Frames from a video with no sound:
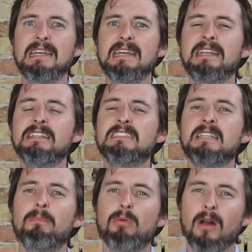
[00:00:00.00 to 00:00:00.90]
it is
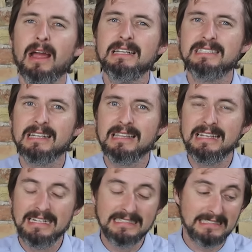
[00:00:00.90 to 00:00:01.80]
surprisingly
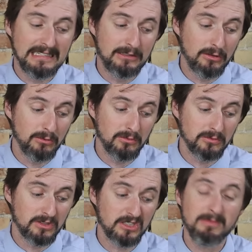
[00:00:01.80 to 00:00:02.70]
easy to
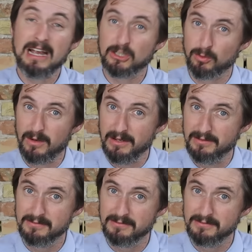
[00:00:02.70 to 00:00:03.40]
smash one.